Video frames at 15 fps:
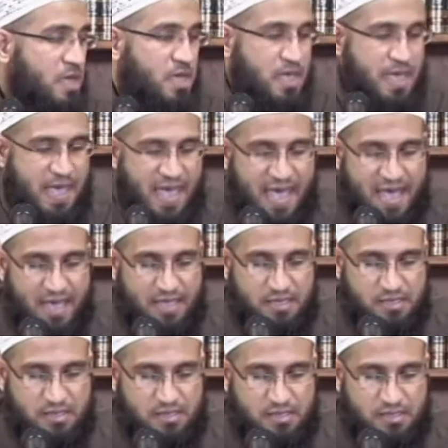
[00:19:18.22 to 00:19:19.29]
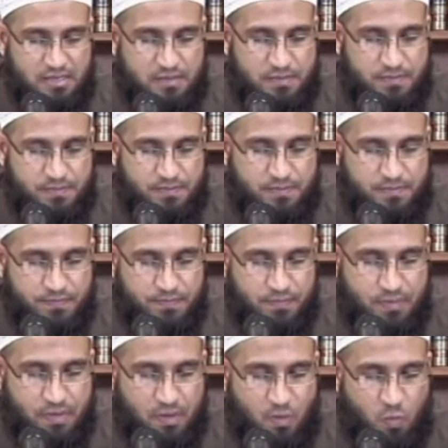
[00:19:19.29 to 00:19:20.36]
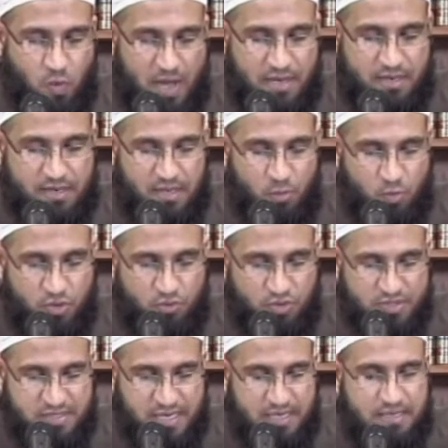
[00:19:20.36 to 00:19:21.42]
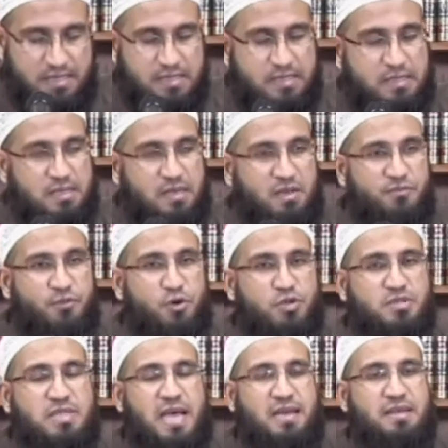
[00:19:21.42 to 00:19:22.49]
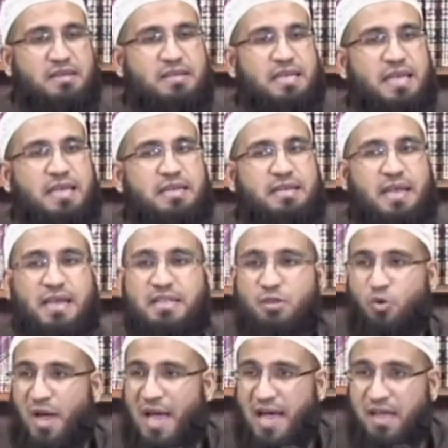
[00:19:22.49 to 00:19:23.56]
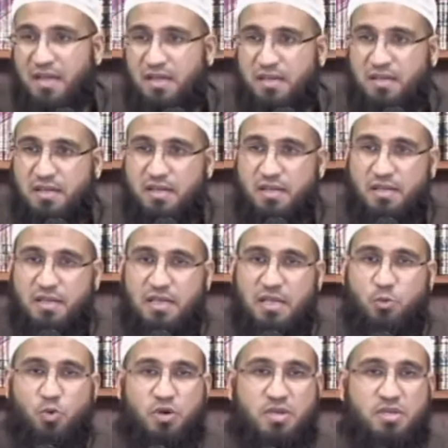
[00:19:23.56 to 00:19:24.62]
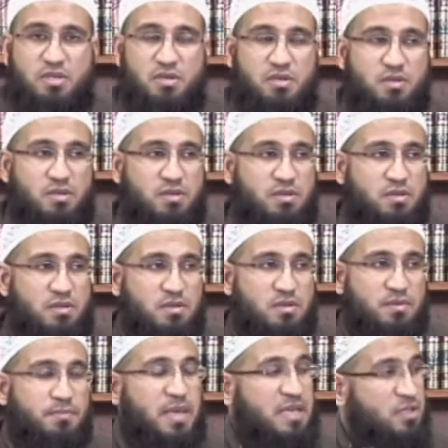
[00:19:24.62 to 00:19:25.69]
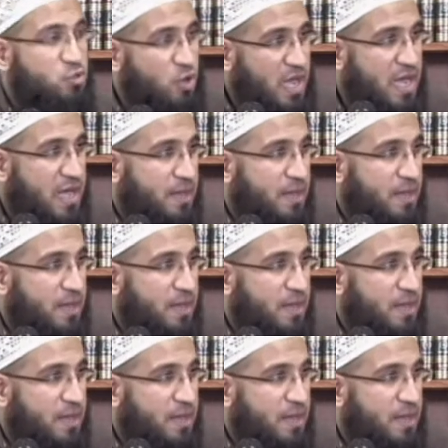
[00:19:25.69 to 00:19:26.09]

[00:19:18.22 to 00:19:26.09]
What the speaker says: And when he would recite a verse that contained a dua, he would make dua.